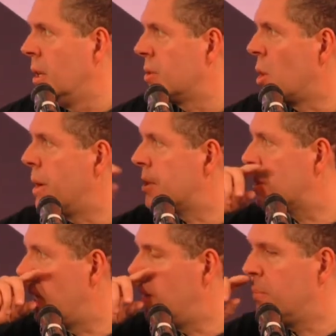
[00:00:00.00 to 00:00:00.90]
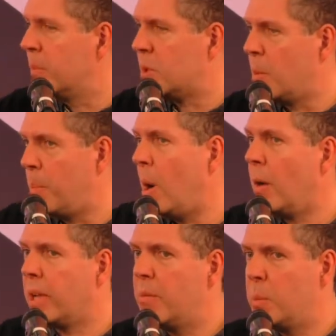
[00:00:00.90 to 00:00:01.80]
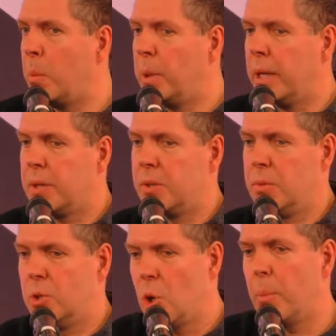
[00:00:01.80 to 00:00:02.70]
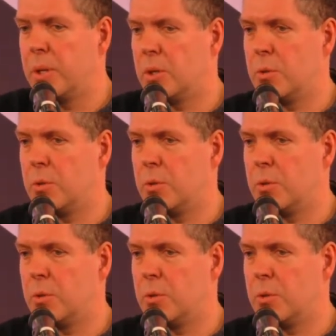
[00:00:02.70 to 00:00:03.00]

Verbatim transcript: So it's um, so part of Game Republic's job is